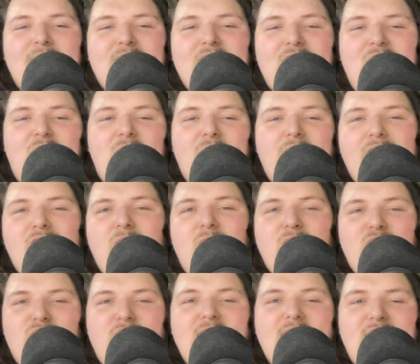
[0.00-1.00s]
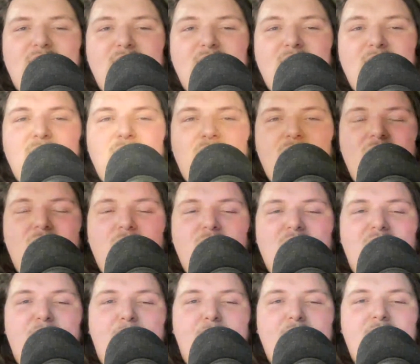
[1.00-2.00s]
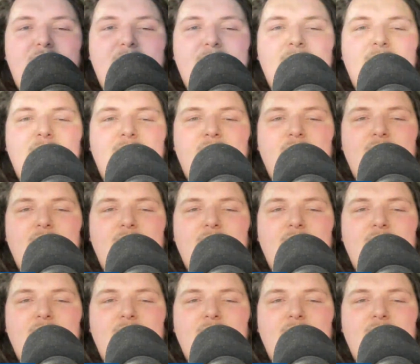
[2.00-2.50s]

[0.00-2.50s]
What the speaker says: So there was reason to give up on him.